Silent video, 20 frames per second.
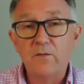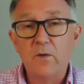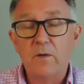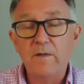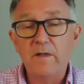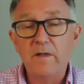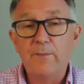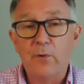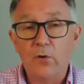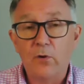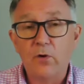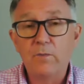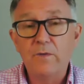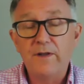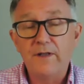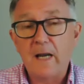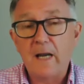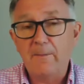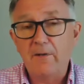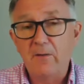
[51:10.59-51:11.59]
women are born
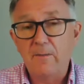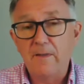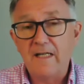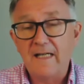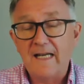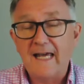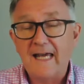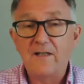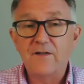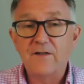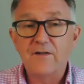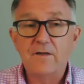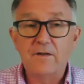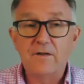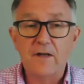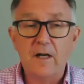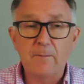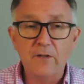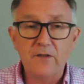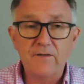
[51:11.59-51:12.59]
with a couple of million eggs.
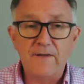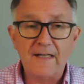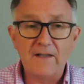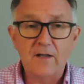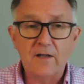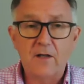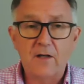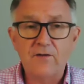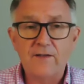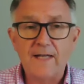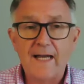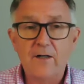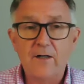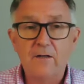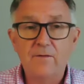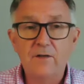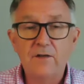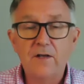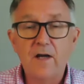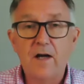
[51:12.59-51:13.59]
The numbers of eggs goes down
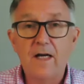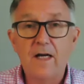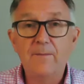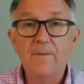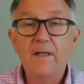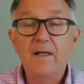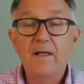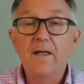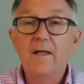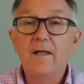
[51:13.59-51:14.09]
over time.